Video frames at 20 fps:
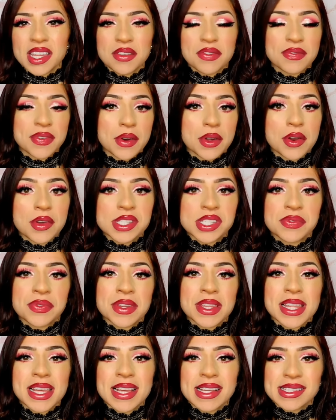the photos for
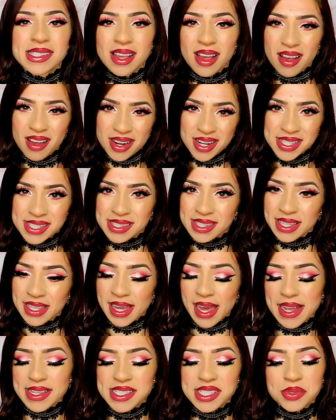these, honestly,
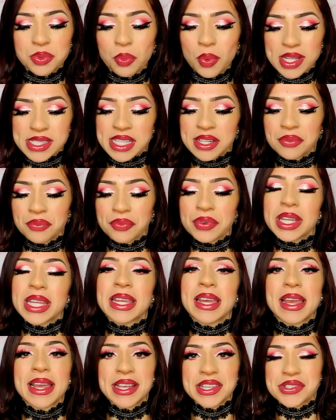I just wasn't
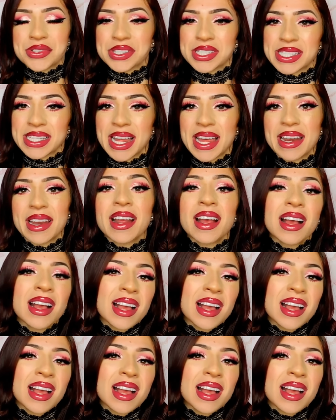really interested.